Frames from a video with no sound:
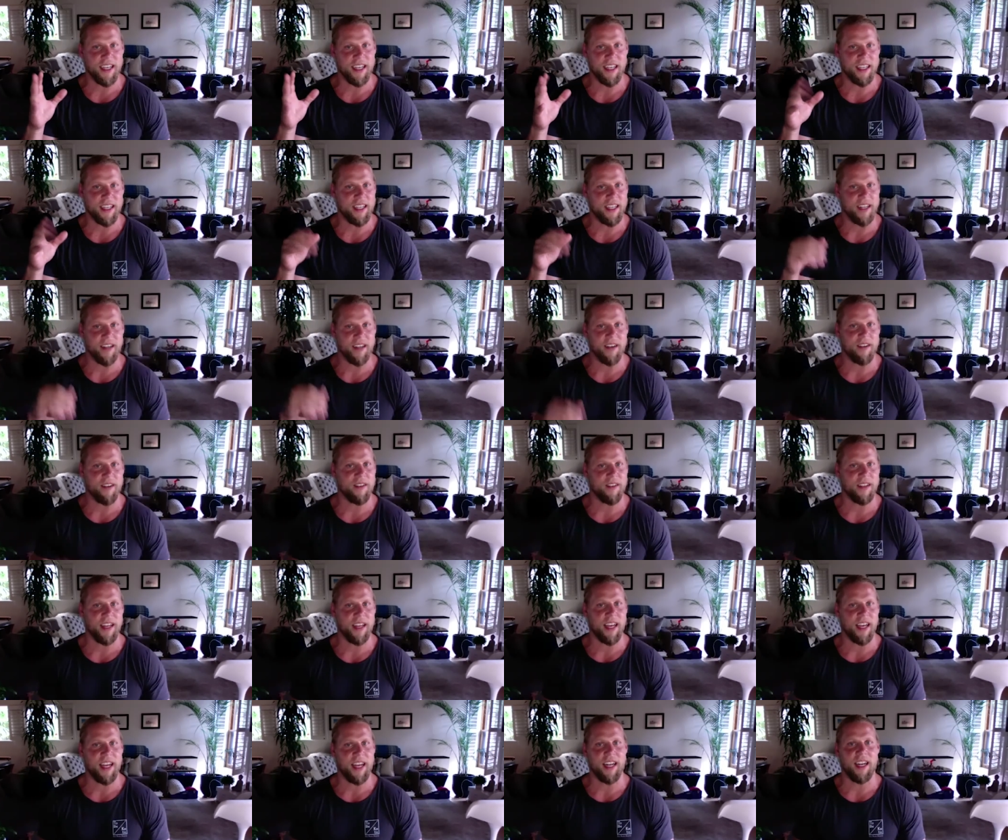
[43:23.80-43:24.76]
you know
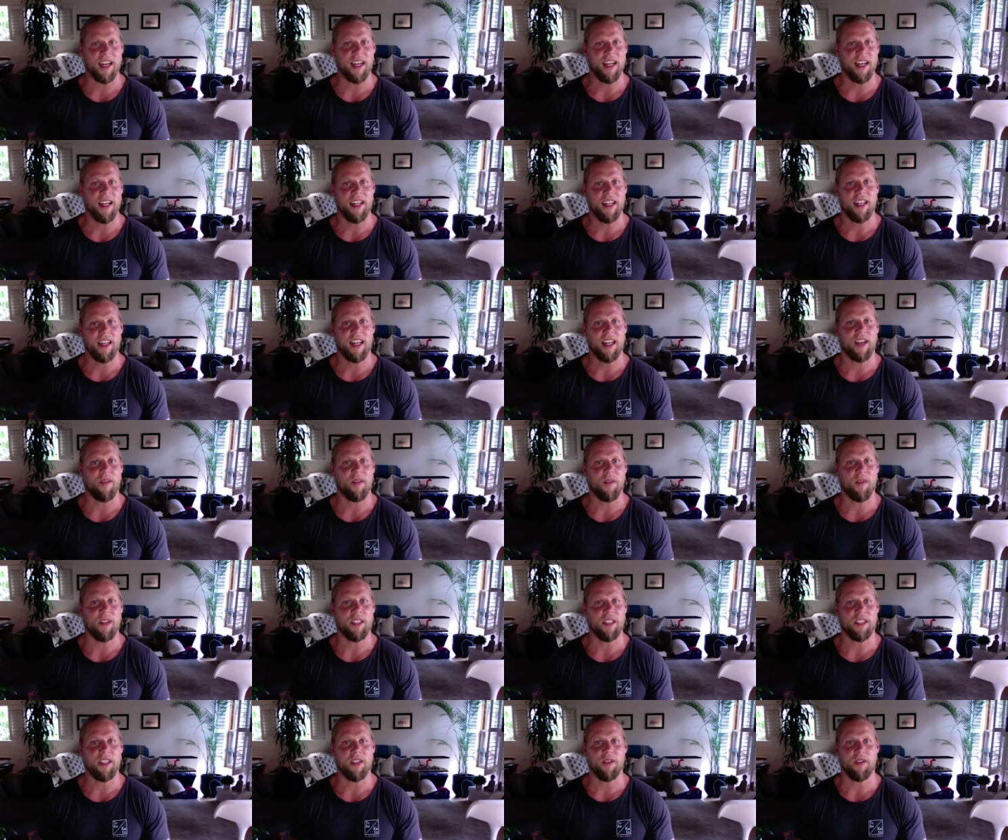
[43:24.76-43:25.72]
that yeah. like yeah.
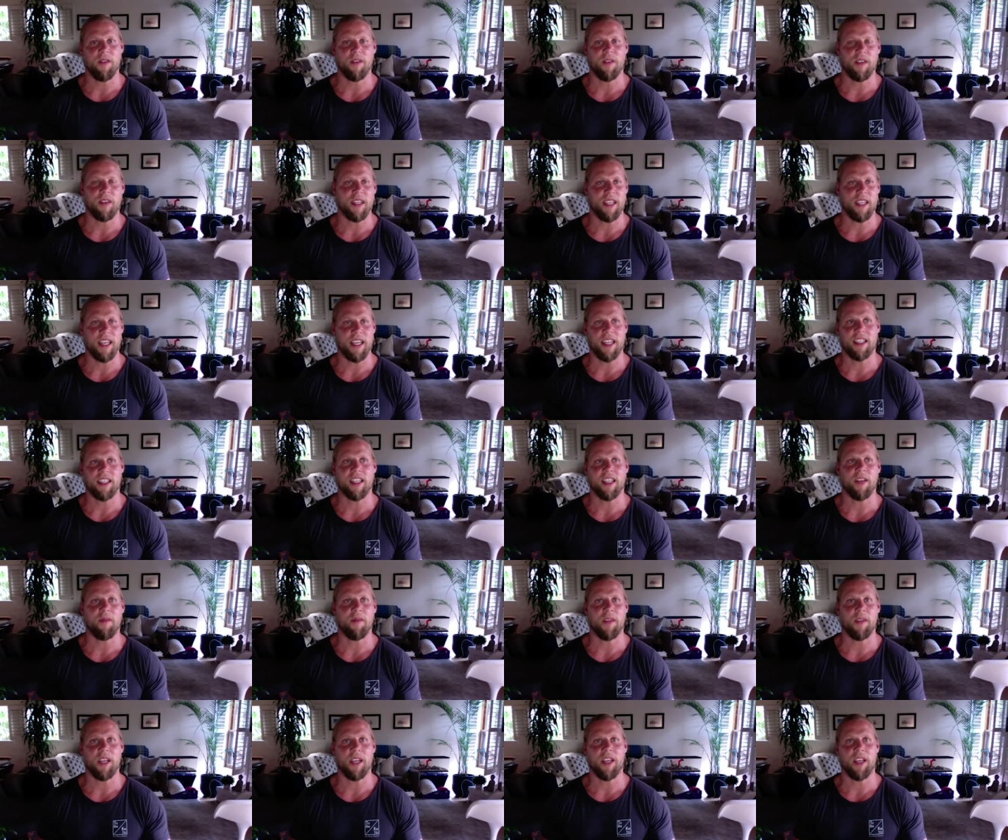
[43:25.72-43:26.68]
once you get
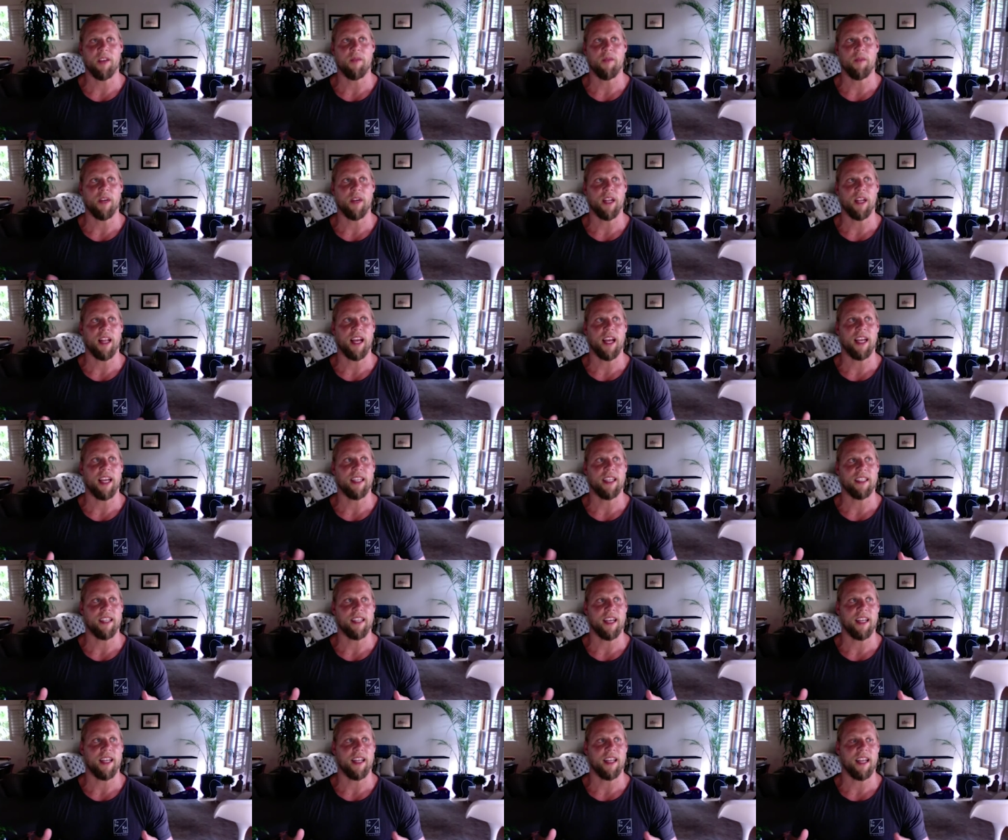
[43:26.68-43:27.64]
something, you realize
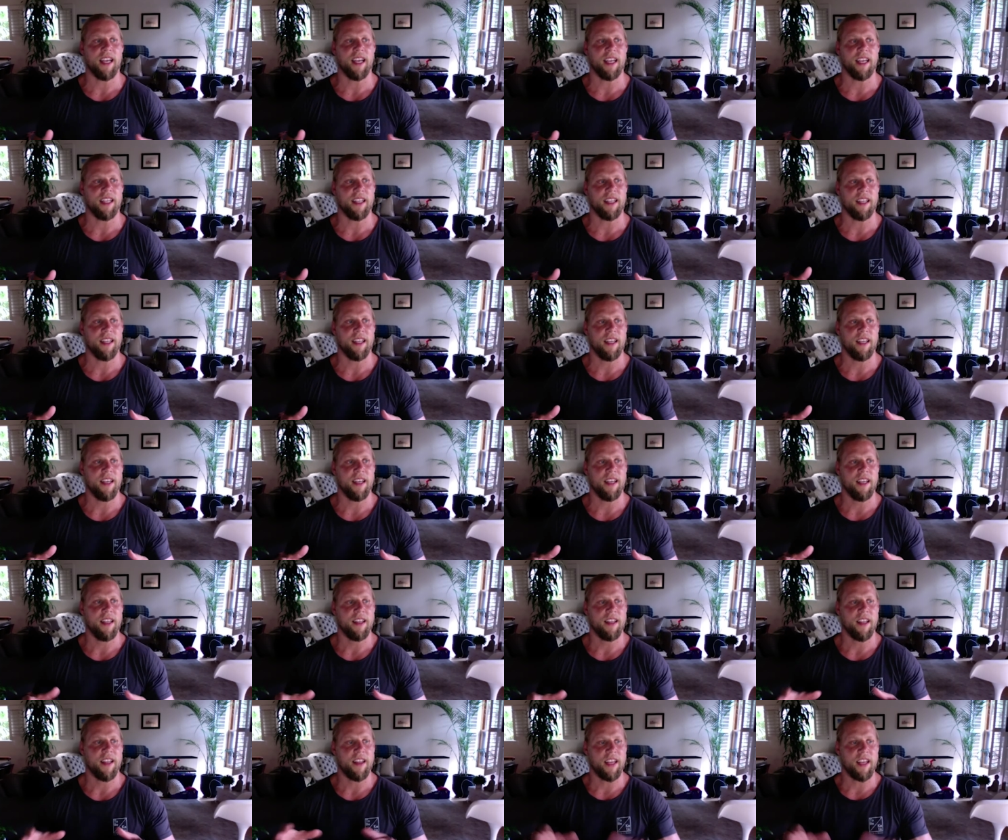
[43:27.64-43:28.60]
that like
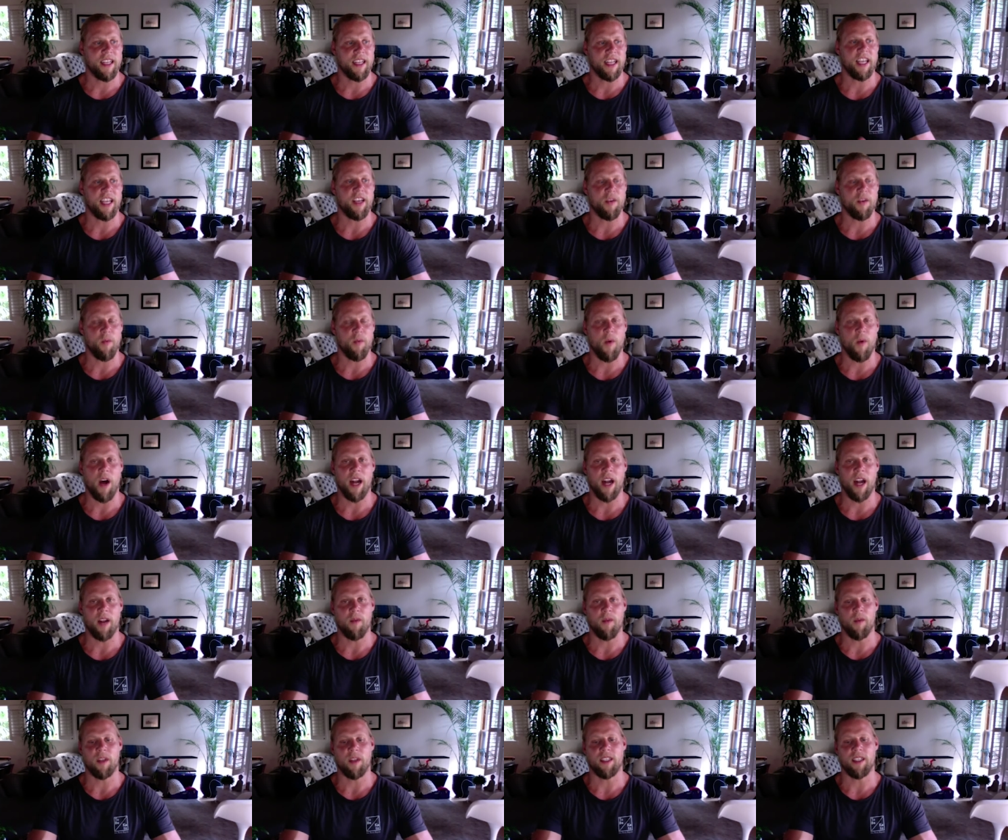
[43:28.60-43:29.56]
the thing that you
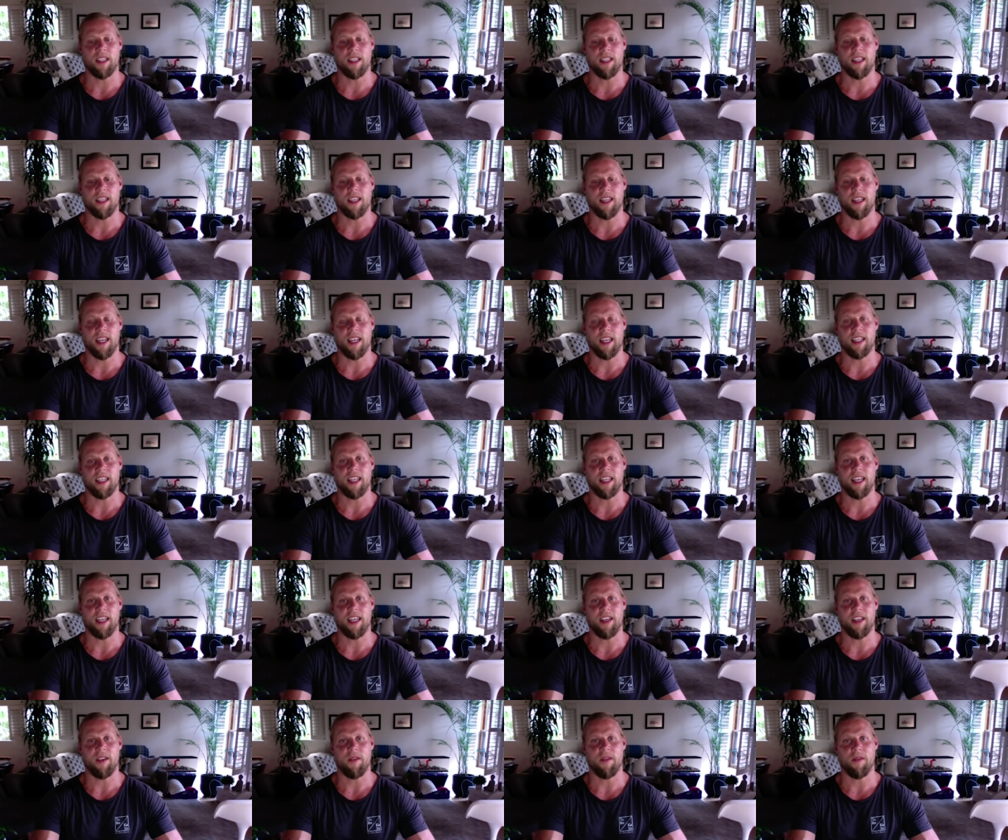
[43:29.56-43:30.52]
wanted wasn't the thing
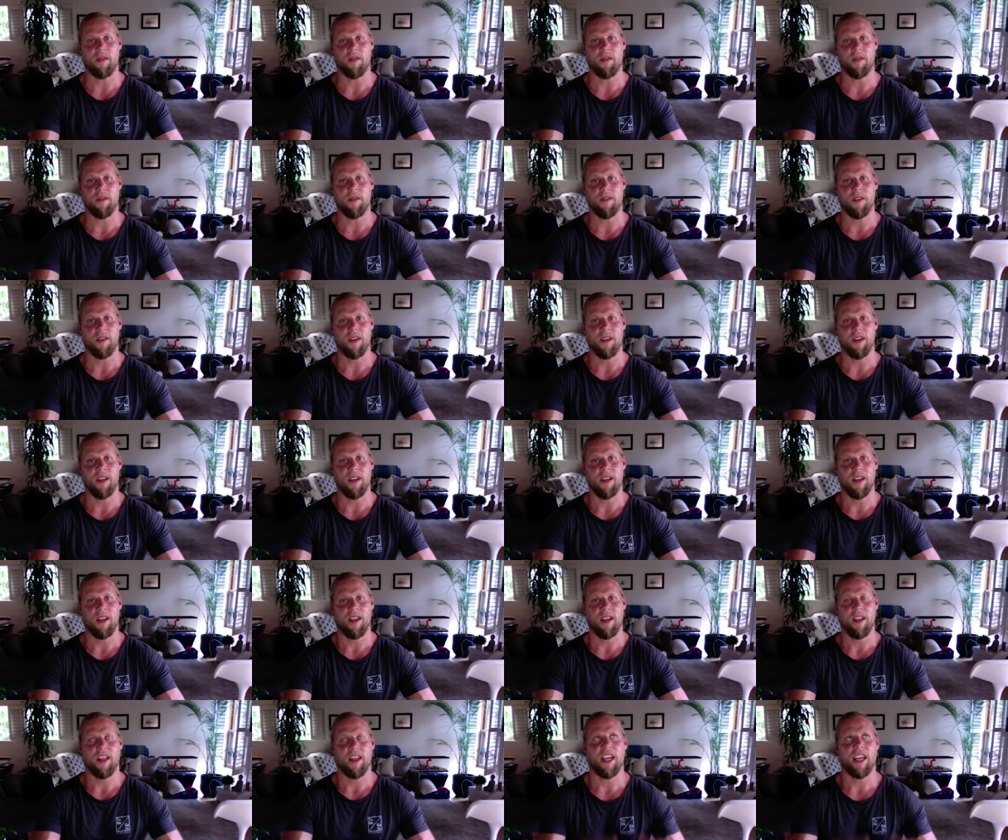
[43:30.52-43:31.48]
that you
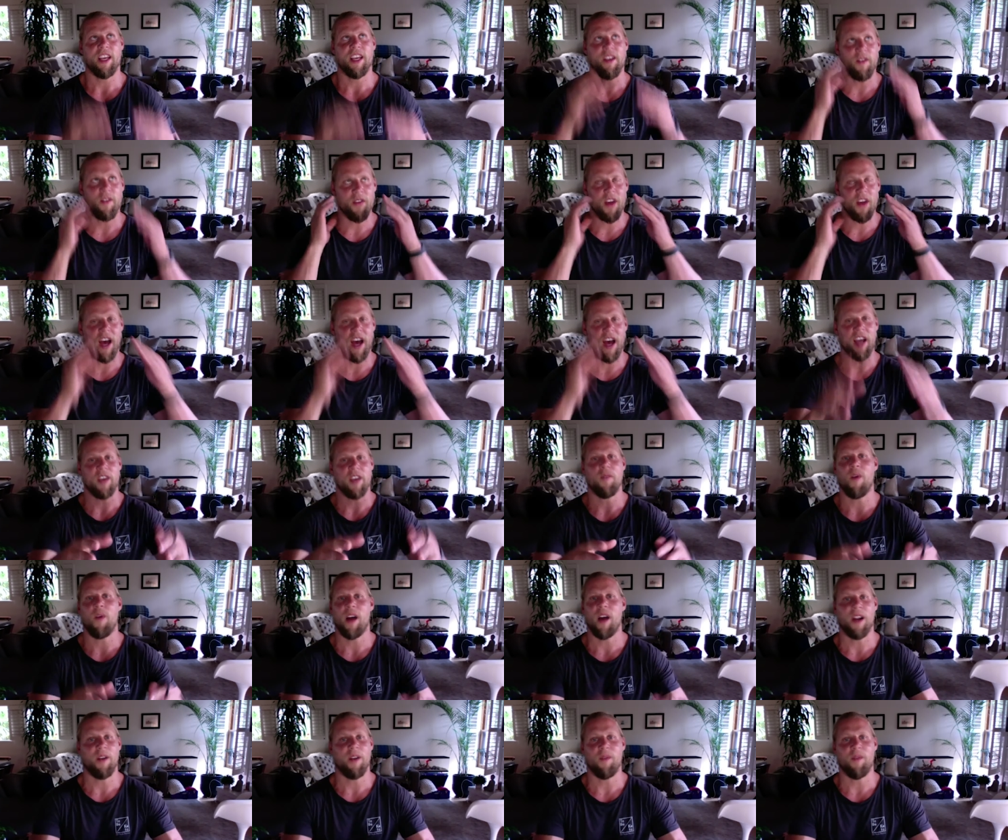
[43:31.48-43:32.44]
that you thought you
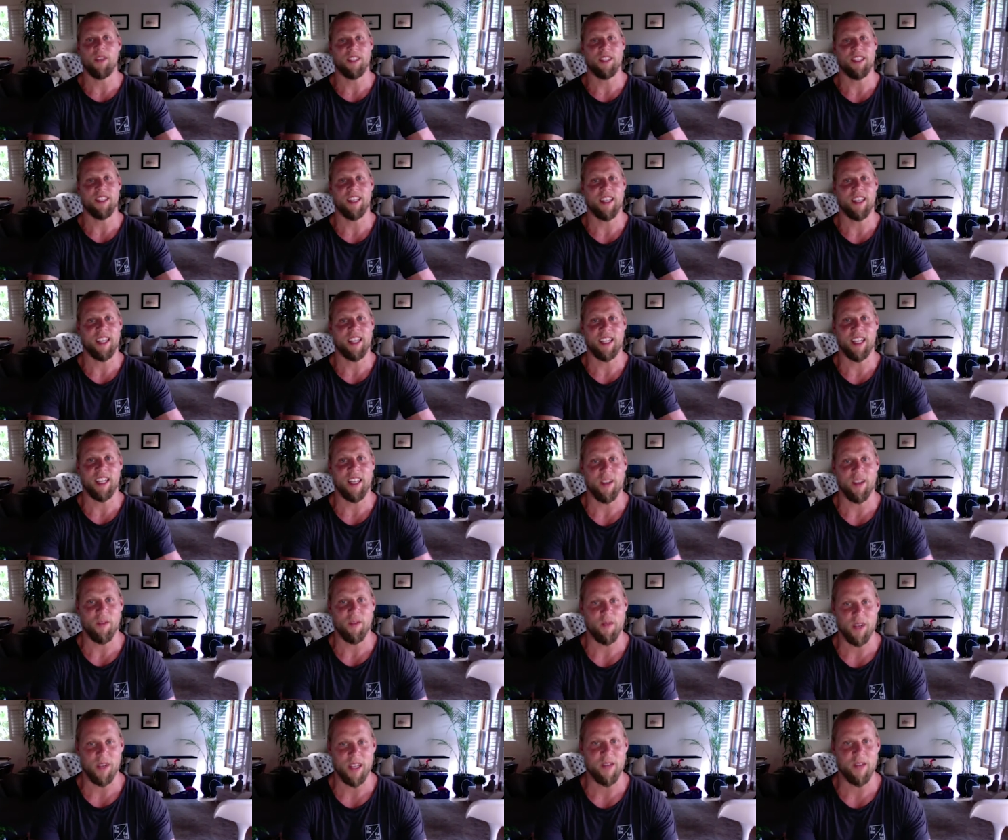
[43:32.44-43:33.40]
wanted wasn't the thing that
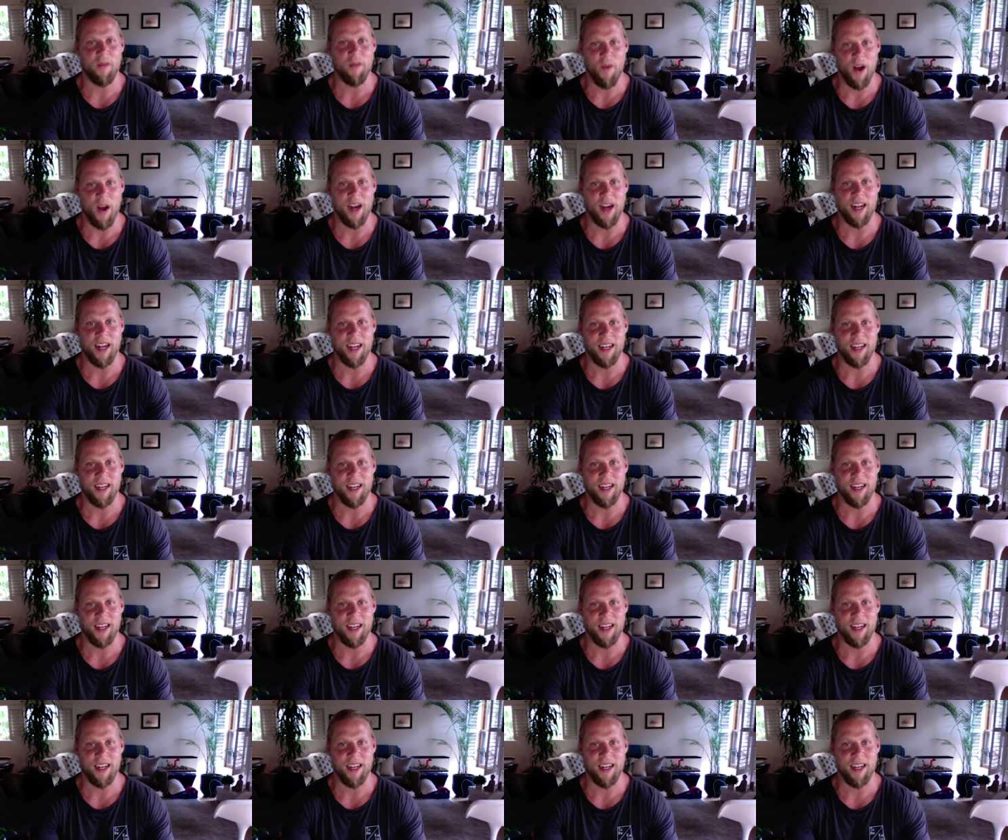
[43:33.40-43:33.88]
you really wanted.